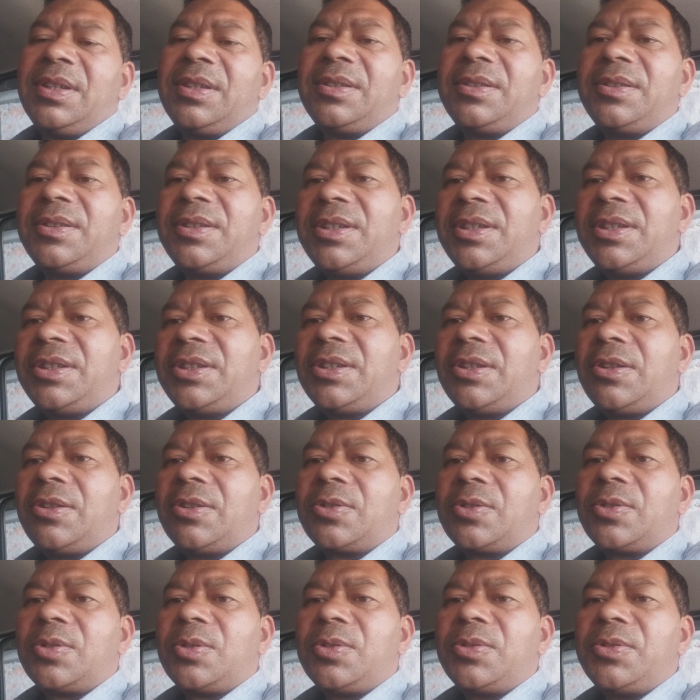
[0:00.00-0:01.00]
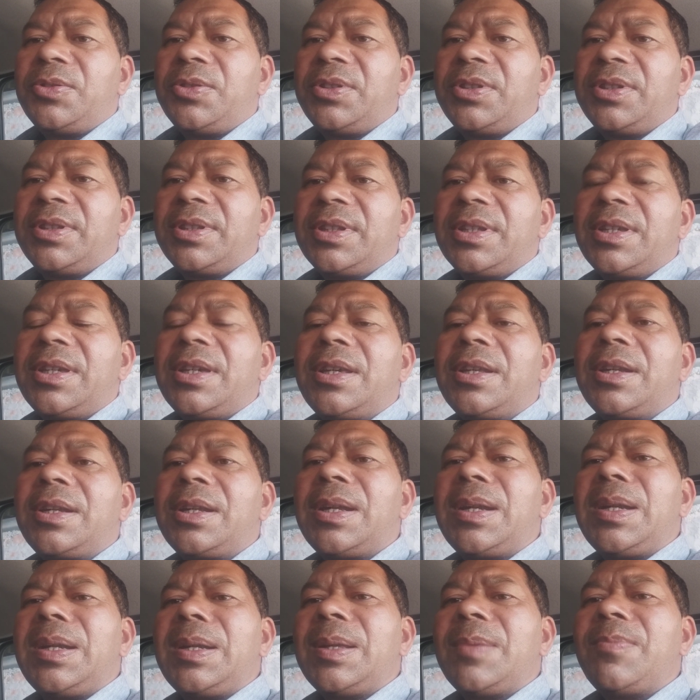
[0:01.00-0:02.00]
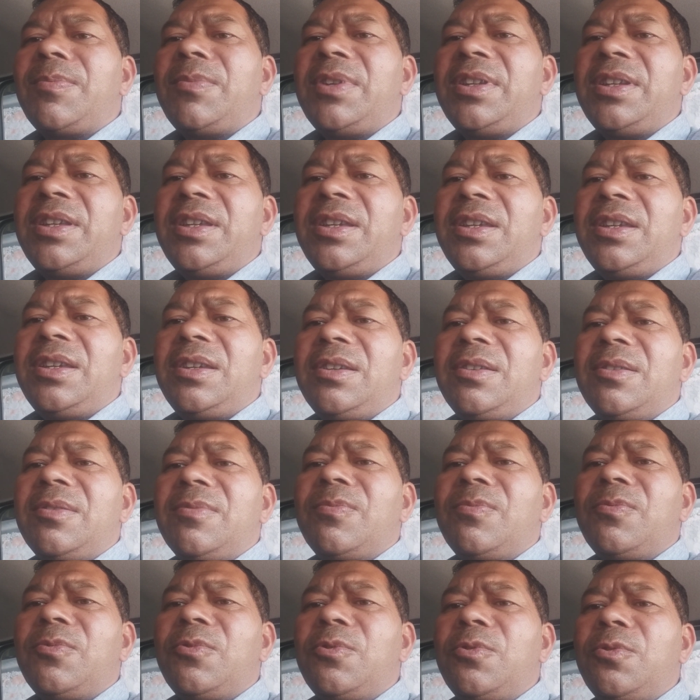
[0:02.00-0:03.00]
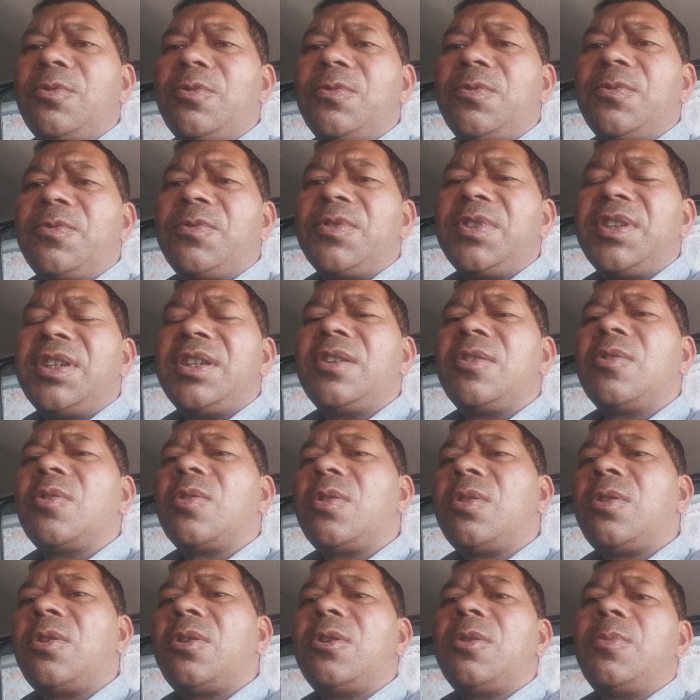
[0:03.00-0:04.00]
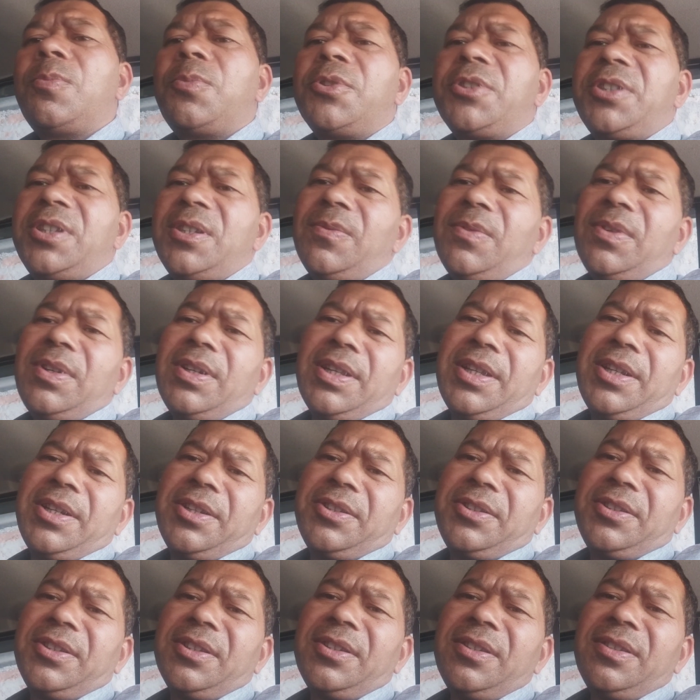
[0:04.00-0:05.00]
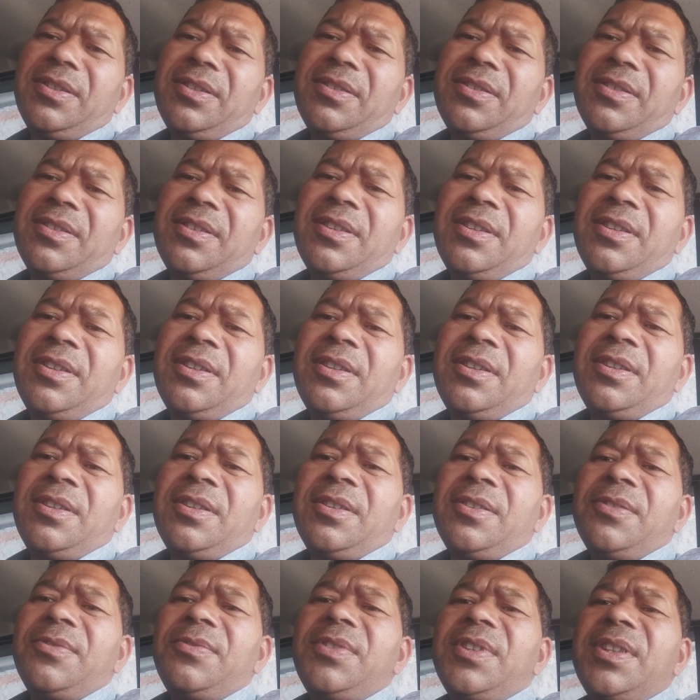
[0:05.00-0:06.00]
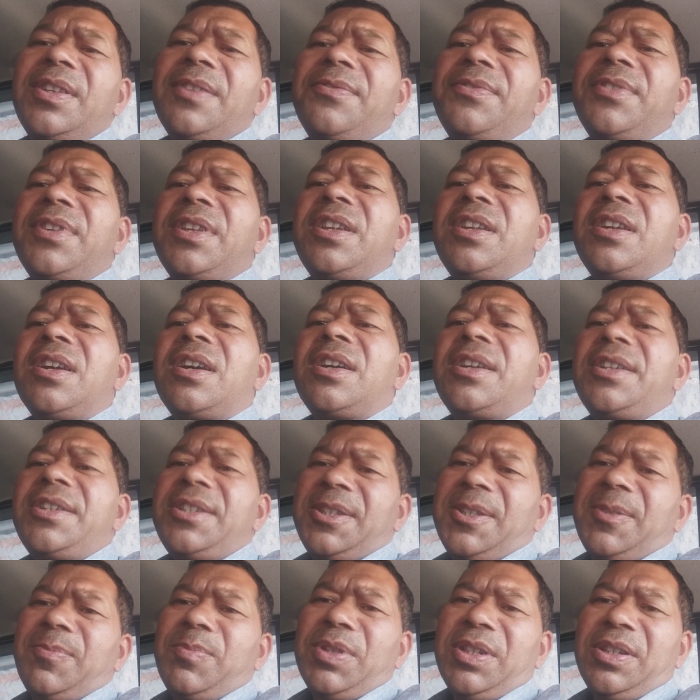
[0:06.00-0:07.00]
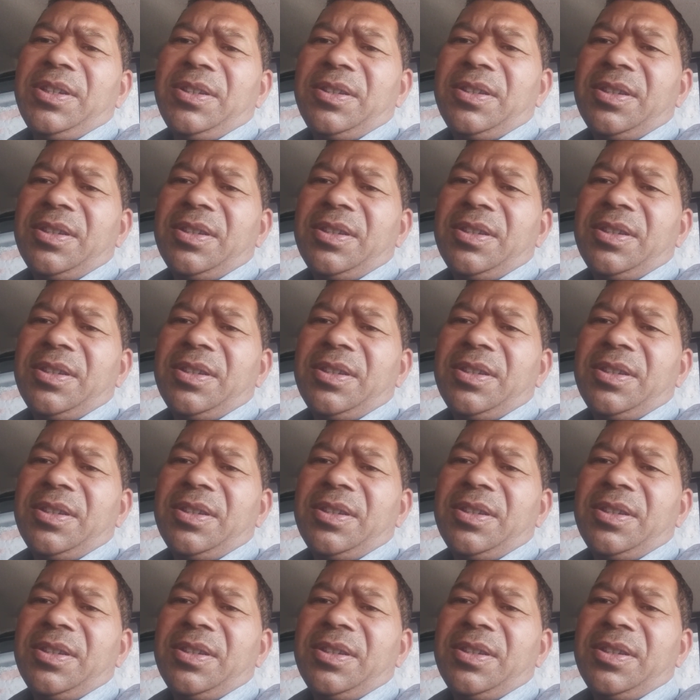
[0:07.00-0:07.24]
these electrons randomly move in all possible direction with a very high speed